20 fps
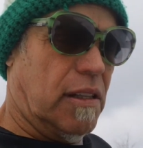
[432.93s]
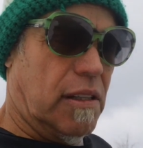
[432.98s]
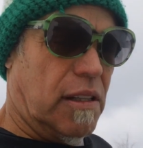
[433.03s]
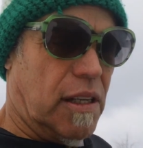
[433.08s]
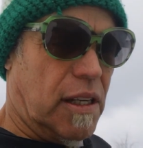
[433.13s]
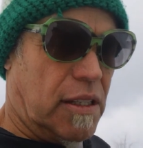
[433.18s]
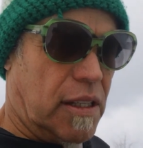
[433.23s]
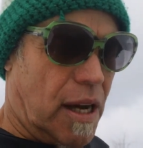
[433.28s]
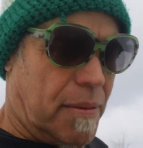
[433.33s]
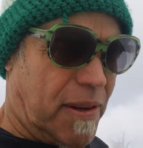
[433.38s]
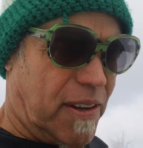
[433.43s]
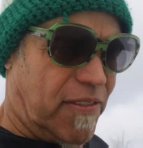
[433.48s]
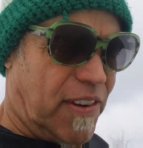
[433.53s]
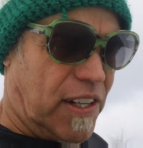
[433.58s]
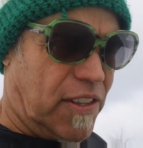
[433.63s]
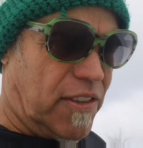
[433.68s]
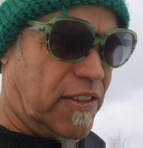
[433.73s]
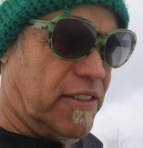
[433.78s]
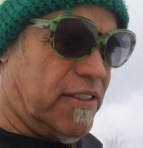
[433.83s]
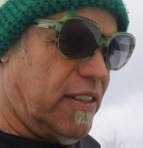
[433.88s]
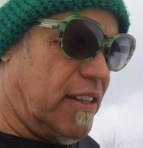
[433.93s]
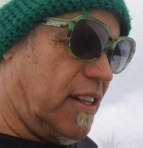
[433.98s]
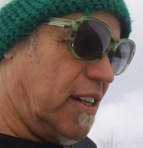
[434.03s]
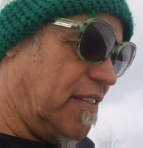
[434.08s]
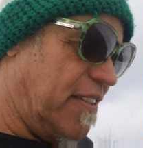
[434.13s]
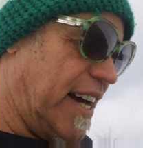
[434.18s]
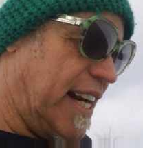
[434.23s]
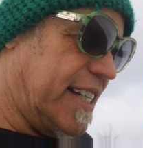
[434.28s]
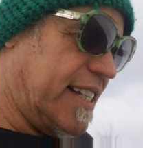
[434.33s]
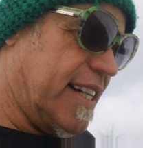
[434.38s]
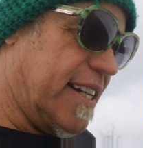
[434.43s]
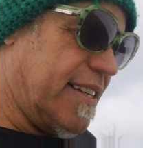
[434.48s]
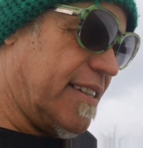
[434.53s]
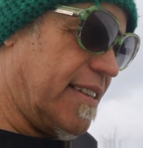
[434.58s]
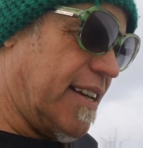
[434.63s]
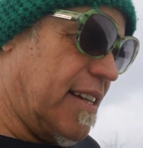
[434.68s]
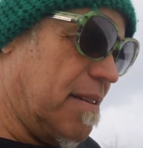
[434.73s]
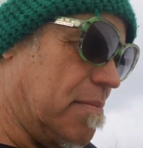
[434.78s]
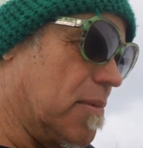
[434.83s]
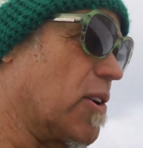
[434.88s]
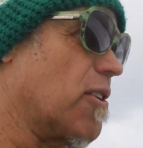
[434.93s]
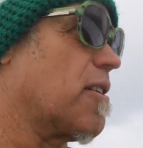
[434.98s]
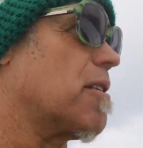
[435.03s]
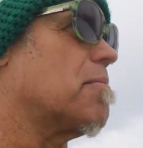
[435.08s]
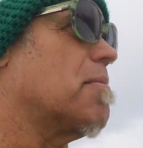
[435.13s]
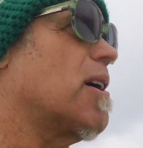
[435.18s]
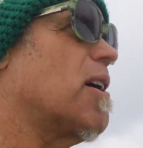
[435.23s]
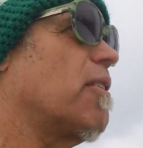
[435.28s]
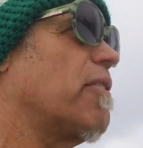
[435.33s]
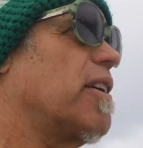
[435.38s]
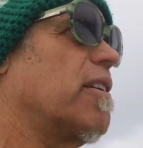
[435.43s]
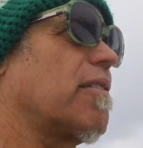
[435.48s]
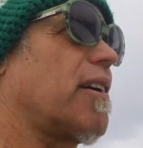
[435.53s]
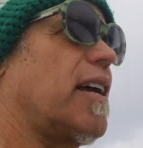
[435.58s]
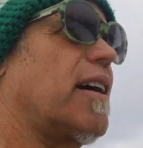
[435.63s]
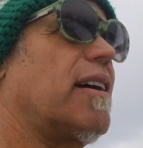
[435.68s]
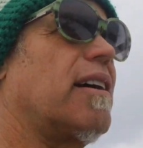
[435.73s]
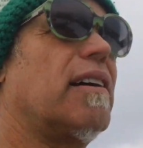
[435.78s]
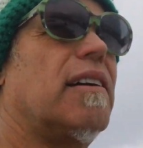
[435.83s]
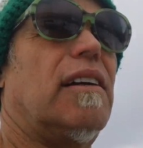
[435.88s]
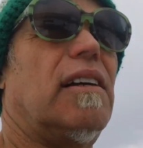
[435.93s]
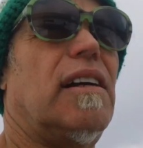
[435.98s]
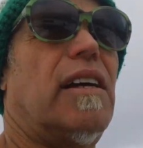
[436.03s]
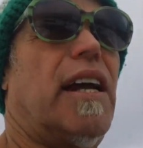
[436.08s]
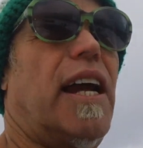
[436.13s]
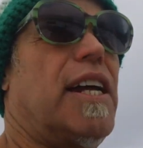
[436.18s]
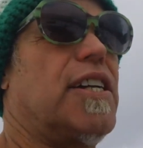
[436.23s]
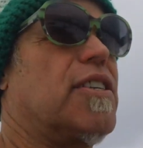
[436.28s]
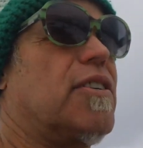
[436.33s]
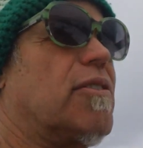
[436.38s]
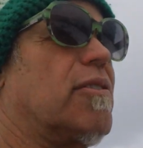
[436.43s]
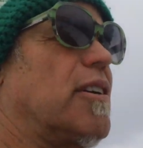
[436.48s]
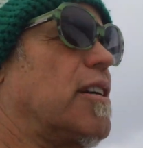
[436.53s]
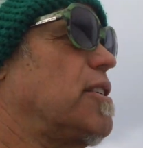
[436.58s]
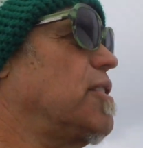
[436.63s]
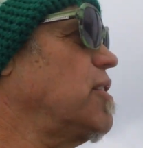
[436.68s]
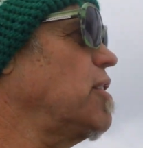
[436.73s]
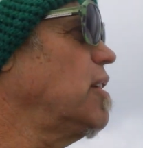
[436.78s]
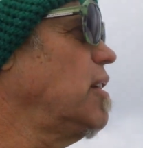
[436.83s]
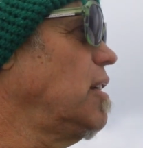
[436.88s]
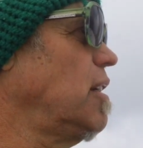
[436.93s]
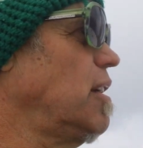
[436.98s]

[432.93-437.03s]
the atomic veterans in the Nevada test site. They murdered them all. They don't care. Agent Orange.